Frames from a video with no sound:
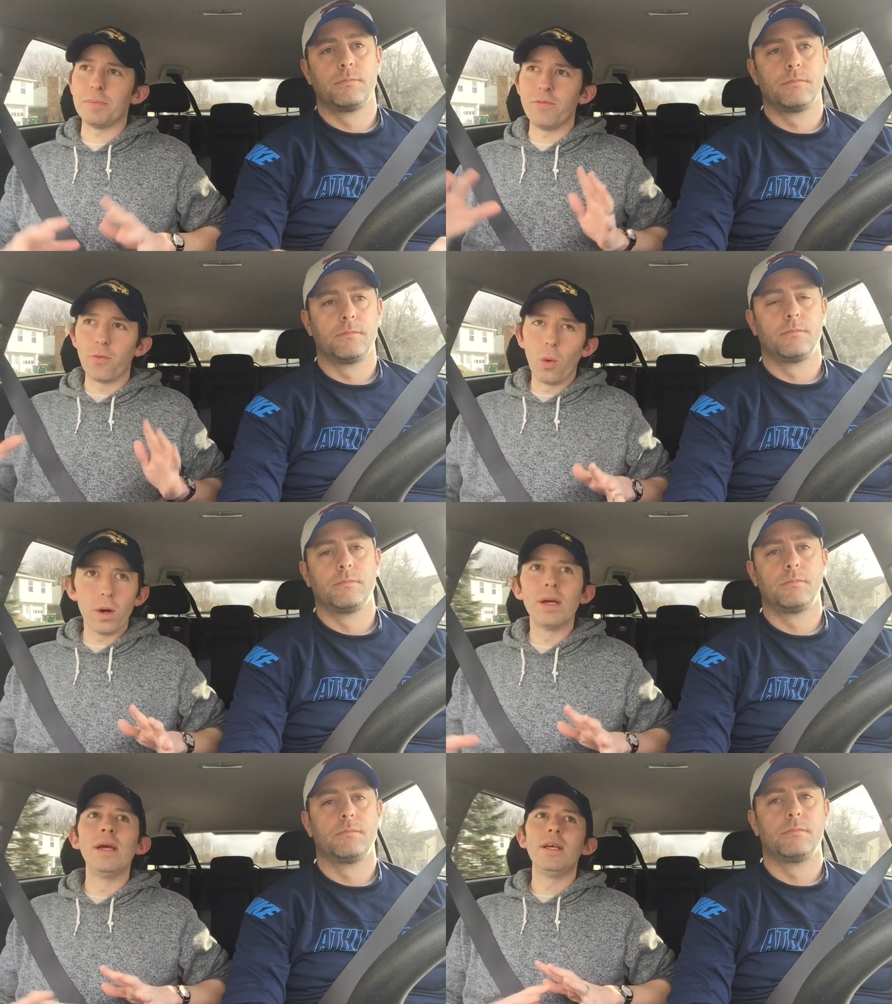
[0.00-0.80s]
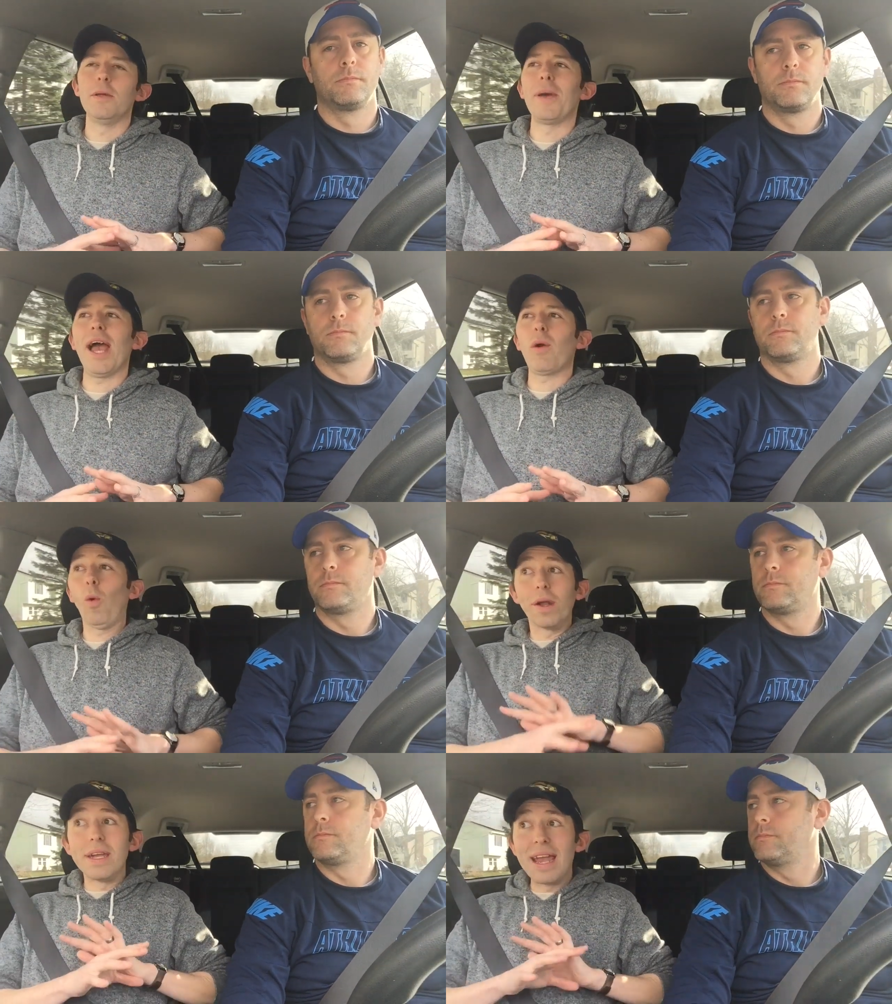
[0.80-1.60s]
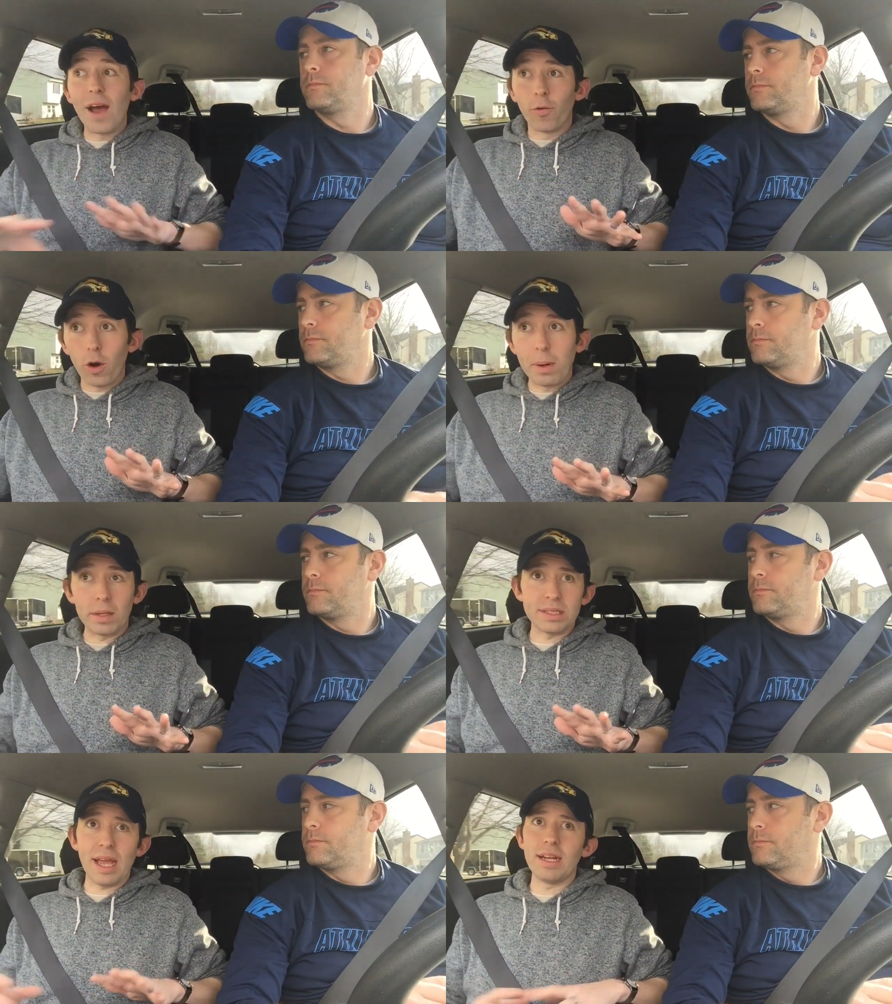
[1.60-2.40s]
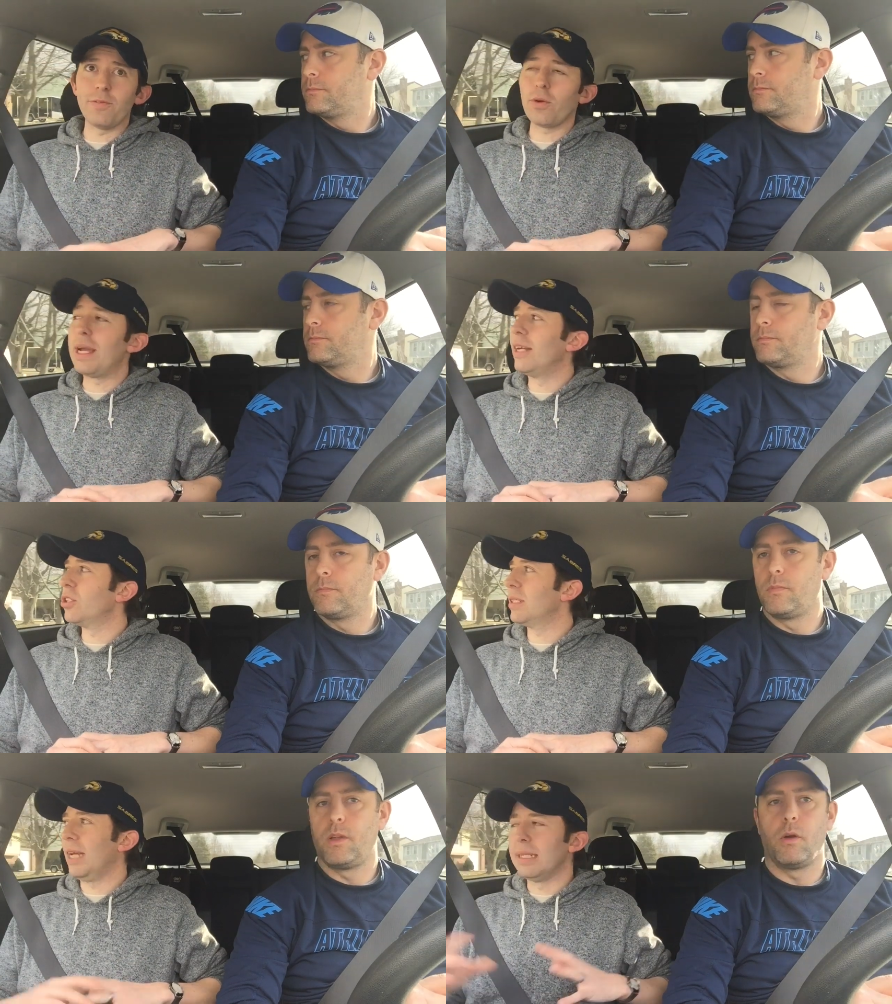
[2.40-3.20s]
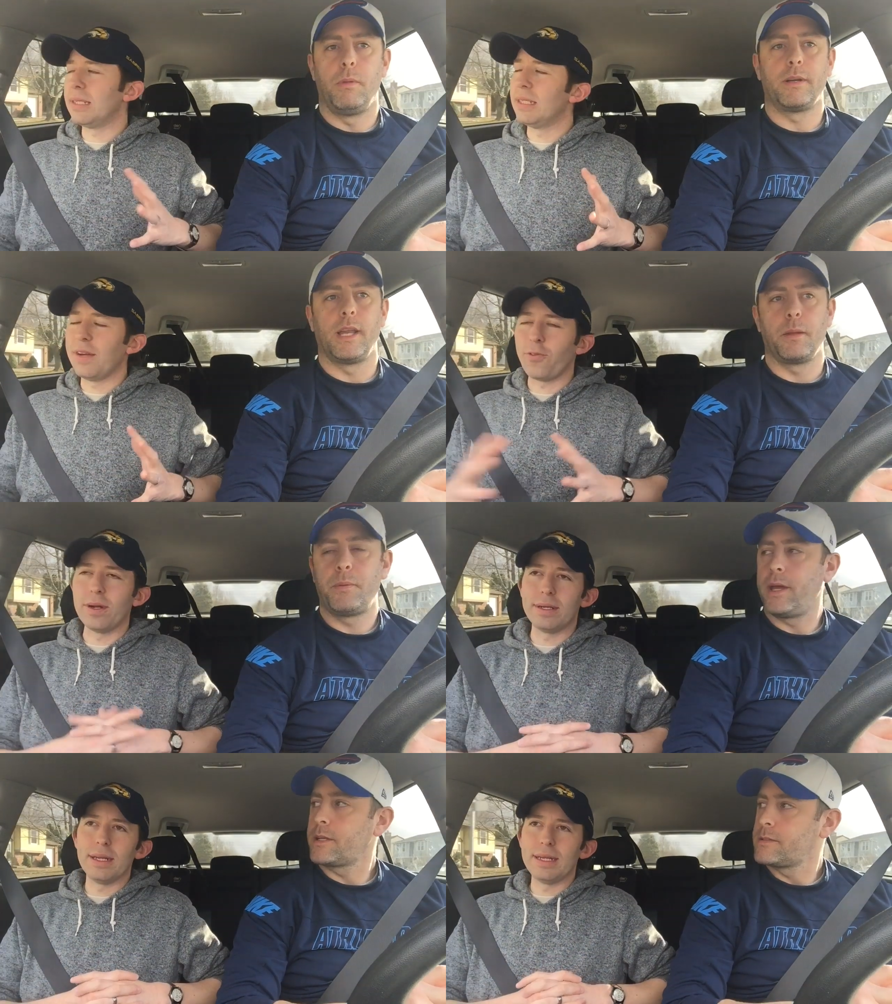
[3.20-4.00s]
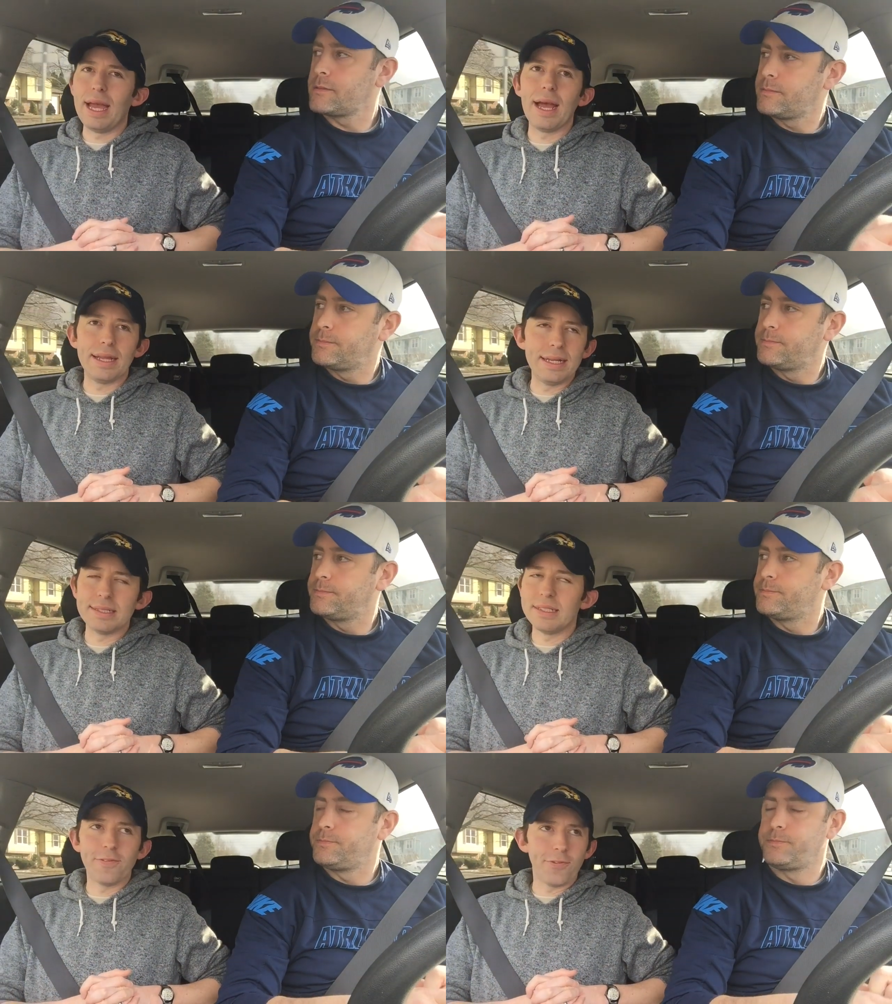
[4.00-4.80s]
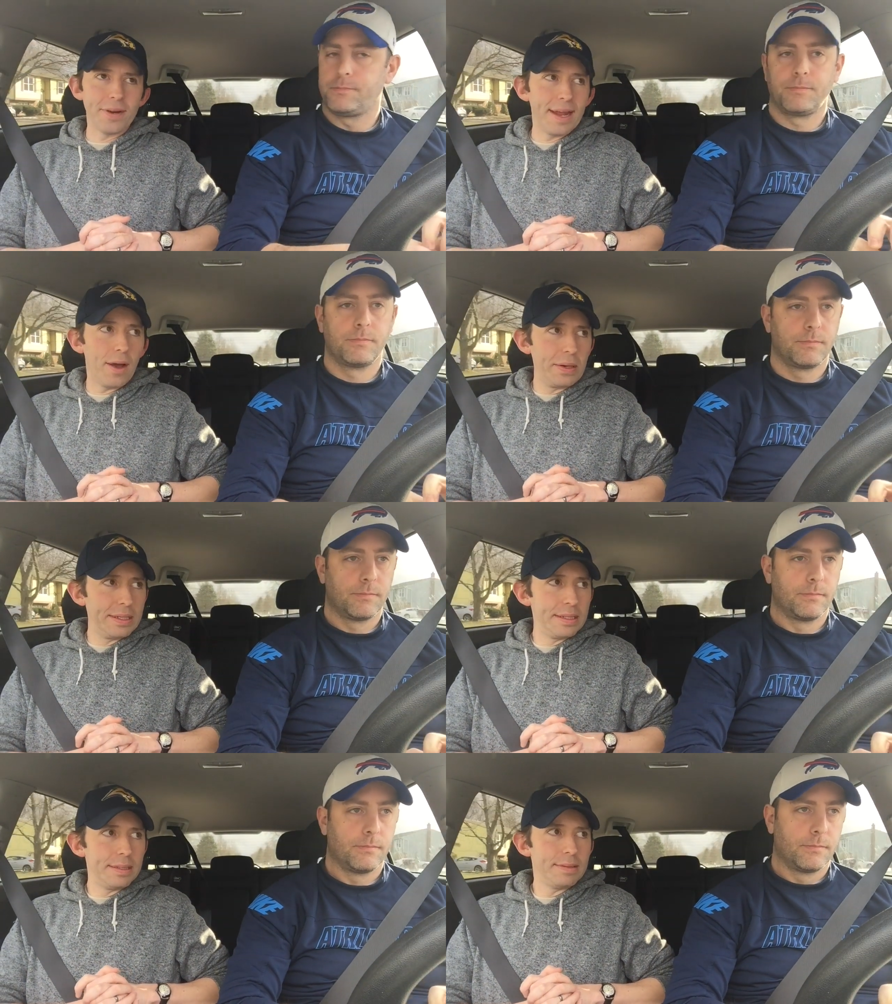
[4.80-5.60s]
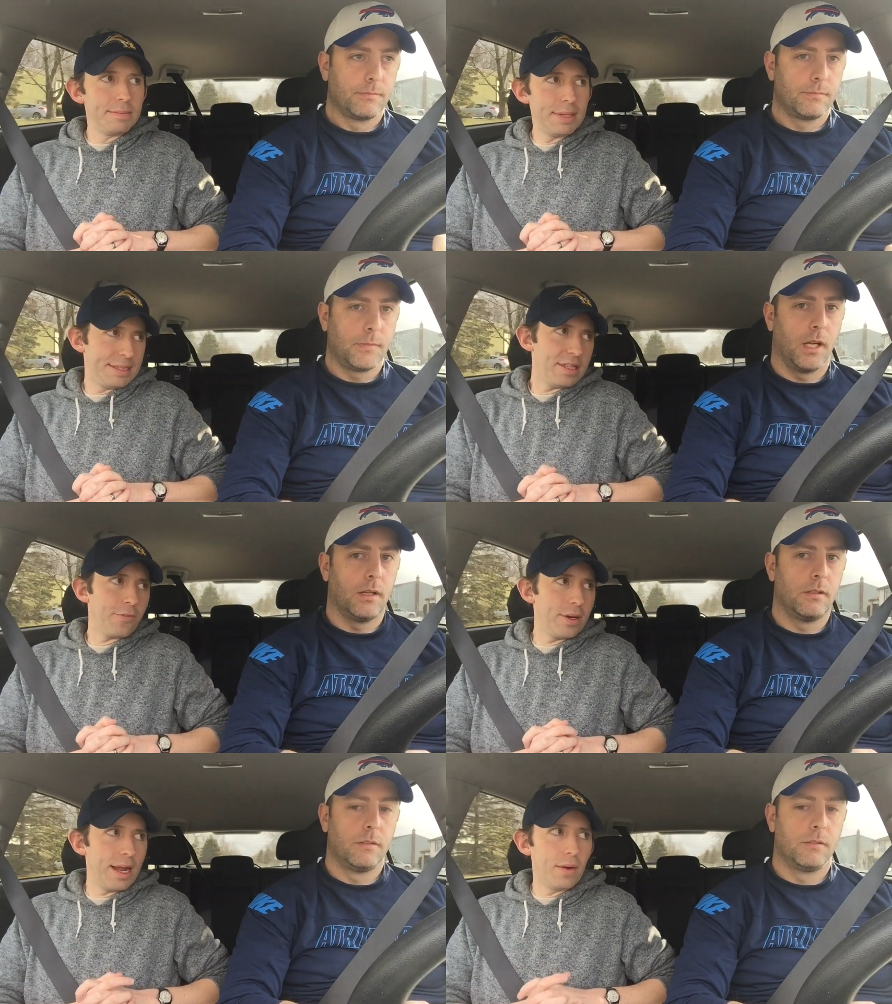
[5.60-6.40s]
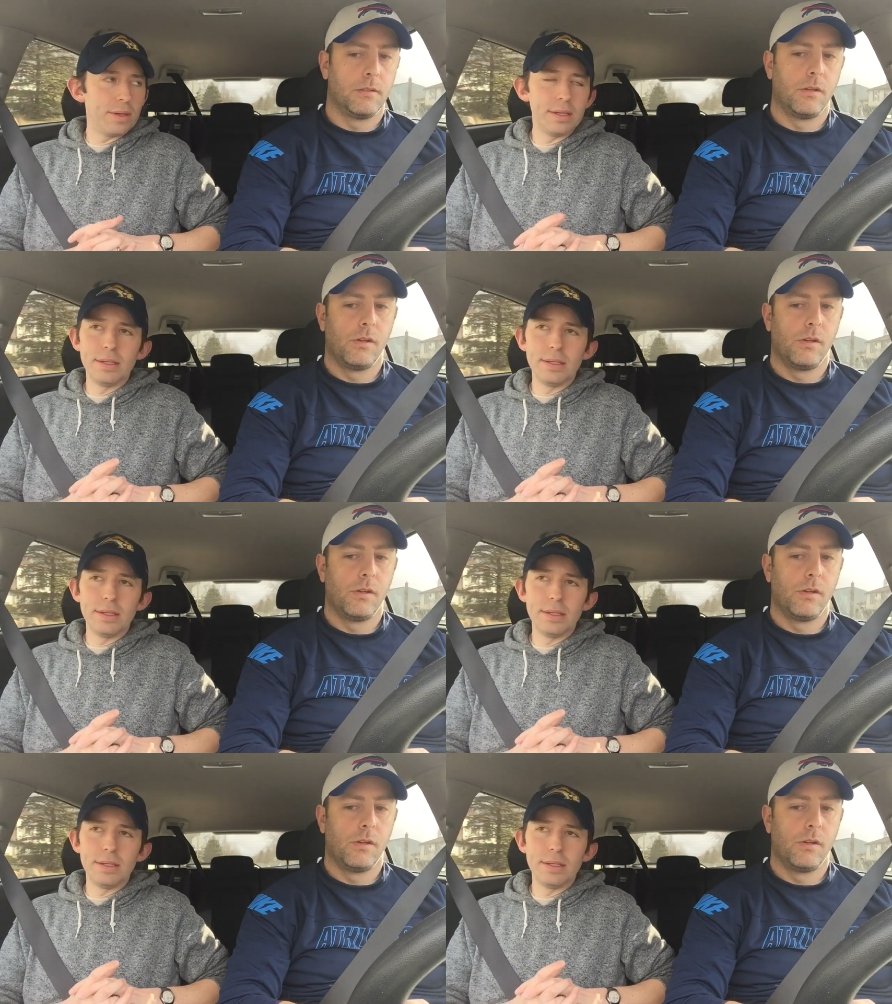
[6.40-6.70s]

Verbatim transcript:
Speaker 1: Before the Pack were never about signing free agents. They're it's different. Yeah, it's different now. It's different now.